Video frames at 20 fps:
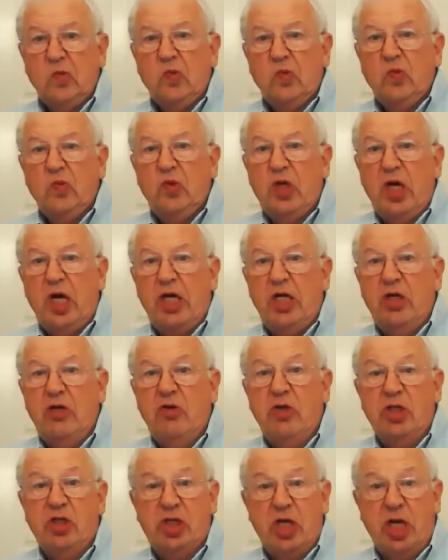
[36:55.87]
that you
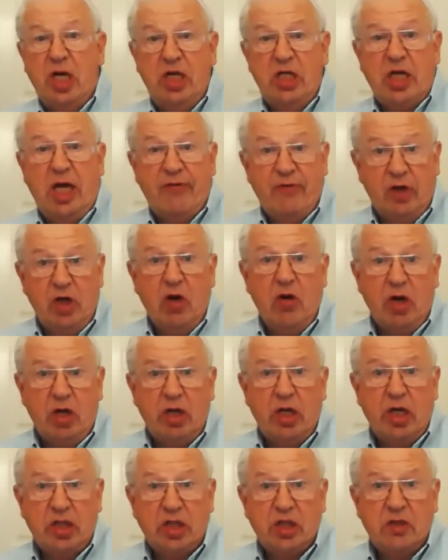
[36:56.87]
decided to have a go at
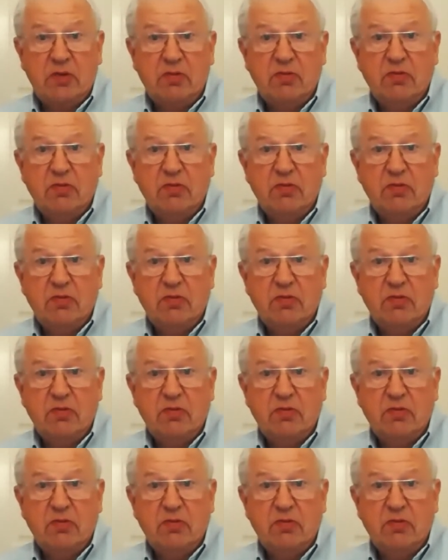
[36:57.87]
this.